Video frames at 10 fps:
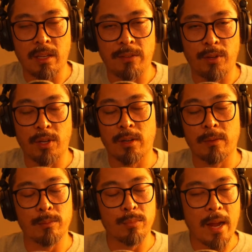If you're
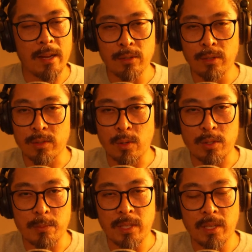brand new to
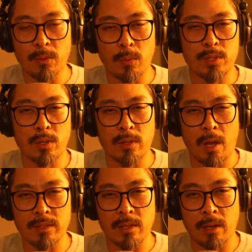social media, what's your
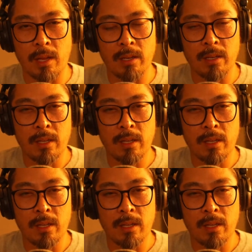thoughts on it?